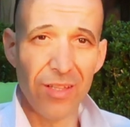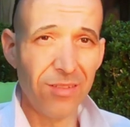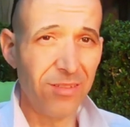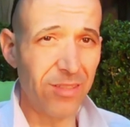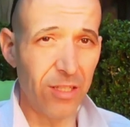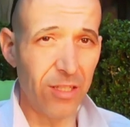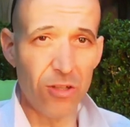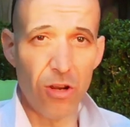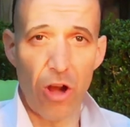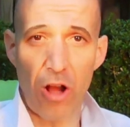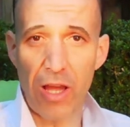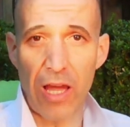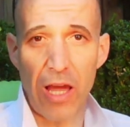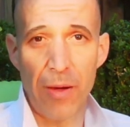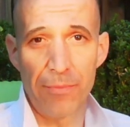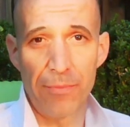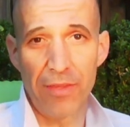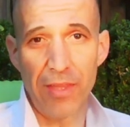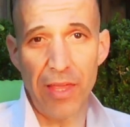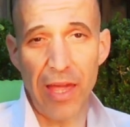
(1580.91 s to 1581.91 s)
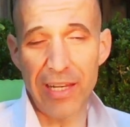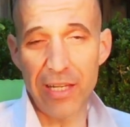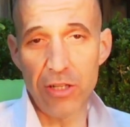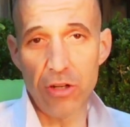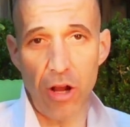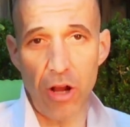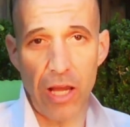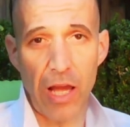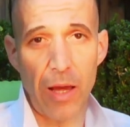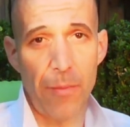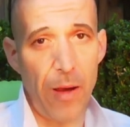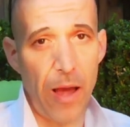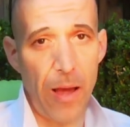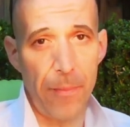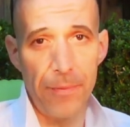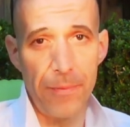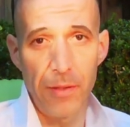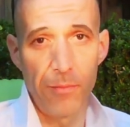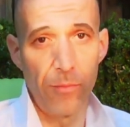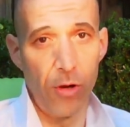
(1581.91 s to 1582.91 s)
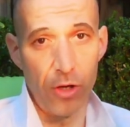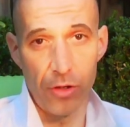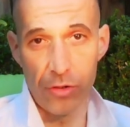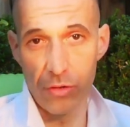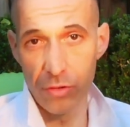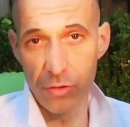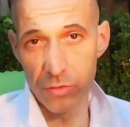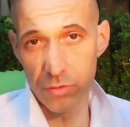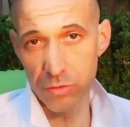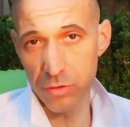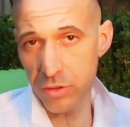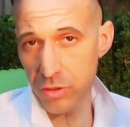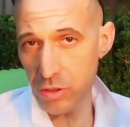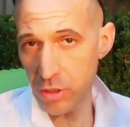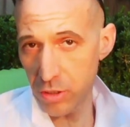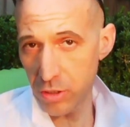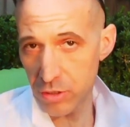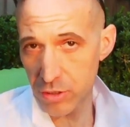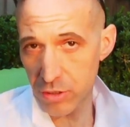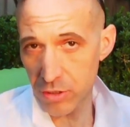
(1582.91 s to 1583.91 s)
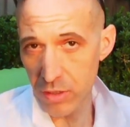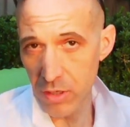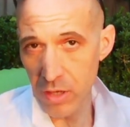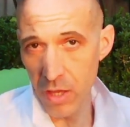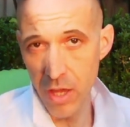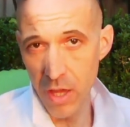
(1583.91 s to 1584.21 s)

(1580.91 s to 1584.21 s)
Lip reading: did not come up in my Google search,